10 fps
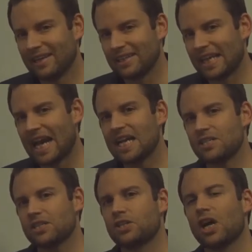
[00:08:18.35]
You
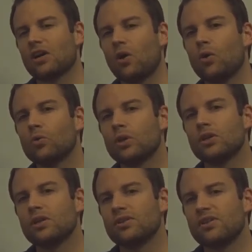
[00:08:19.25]
can't just chuck all
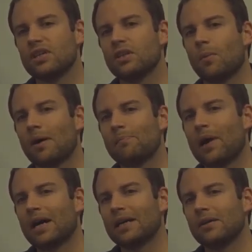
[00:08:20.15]
units in the one
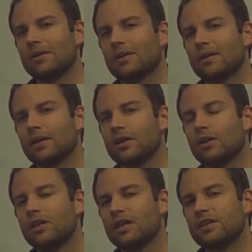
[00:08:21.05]
bucket. A
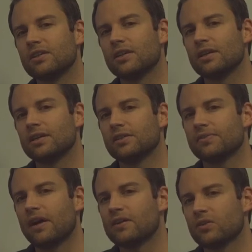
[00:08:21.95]
unit, as
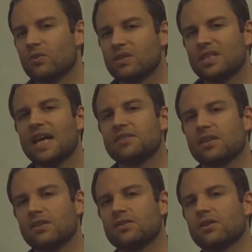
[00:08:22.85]
far as all the stats
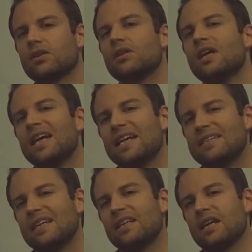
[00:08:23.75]
are concerned,
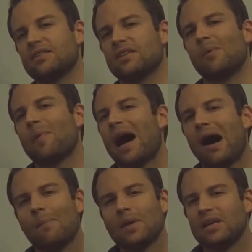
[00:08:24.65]
is anything that's an
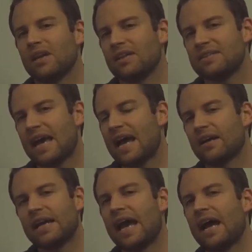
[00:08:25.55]
apartment, a
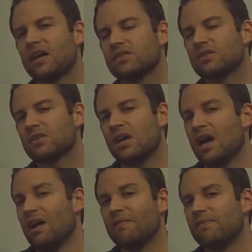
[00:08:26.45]
townhouse,
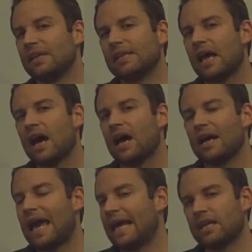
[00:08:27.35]
a
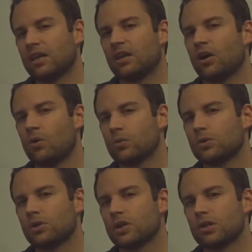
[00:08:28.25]
villa, and an
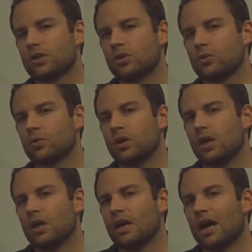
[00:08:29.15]
old
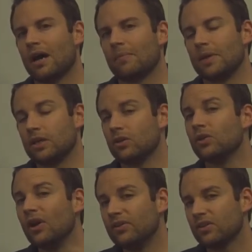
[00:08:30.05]
traditional
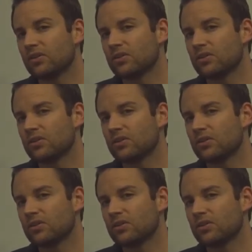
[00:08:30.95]
unit.